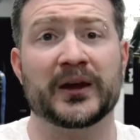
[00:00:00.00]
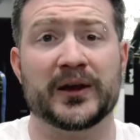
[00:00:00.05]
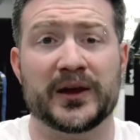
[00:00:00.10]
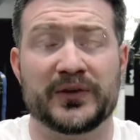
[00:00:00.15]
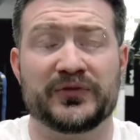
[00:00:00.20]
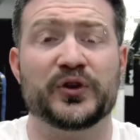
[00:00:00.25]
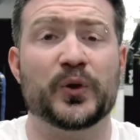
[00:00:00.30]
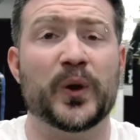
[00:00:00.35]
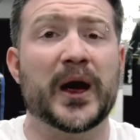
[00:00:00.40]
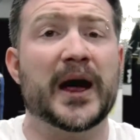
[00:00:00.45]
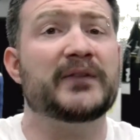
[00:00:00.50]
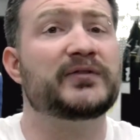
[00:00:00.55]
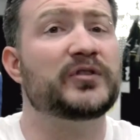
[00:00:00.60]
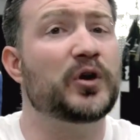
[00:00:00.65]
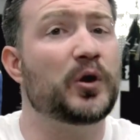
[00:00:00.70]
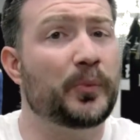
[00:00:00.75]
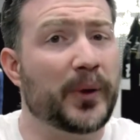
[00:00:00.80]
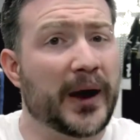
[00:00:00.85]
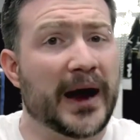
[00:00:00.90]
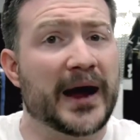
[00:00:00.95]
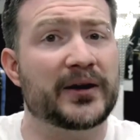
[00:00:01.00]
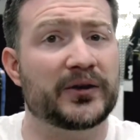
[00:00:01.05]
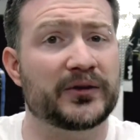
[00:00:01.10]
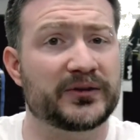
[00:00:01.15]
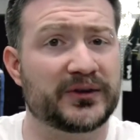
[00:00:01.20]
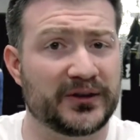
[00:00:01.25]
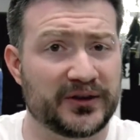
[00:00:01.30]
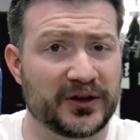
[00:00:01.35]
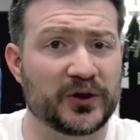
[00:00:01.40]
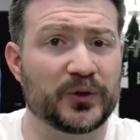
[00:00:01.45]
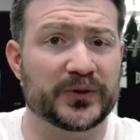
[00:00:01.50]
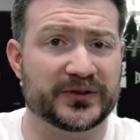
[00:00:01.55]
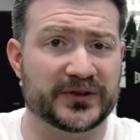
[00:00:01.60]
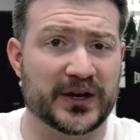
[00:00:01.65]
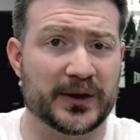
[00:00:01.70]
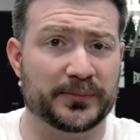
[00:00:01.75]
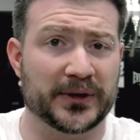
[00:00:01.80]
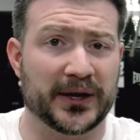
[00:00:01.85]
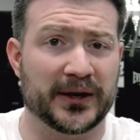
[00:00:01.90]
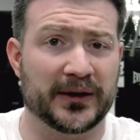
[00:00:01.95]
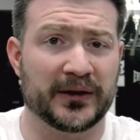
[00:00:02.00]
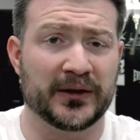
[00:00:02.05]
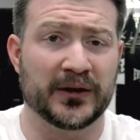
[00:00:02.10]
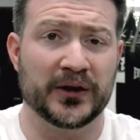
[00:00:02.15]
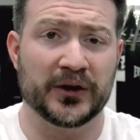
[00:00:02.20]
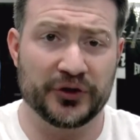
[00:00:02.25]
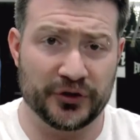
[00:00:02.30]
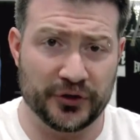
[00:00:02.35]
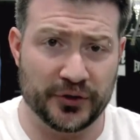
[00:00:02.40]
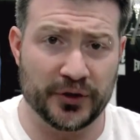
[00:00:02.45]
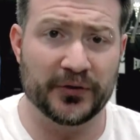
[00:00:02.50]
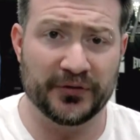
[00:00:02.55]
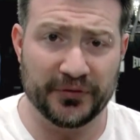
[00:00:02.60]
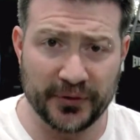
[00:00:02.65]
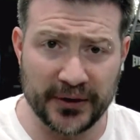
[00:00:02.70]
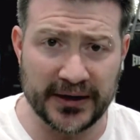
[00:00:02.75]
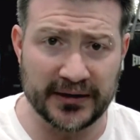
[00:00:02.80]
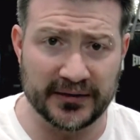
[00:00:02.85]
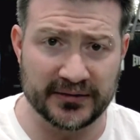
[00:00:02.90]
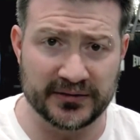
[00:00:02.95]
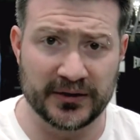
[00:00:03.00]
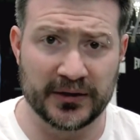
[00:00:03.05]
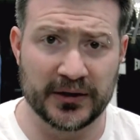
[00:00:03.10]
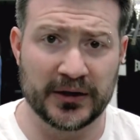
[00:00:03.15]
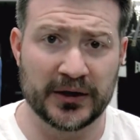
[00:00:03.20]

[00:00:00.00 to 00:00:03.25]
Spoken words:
If you have no pattern to deal with something, you're going to freeze.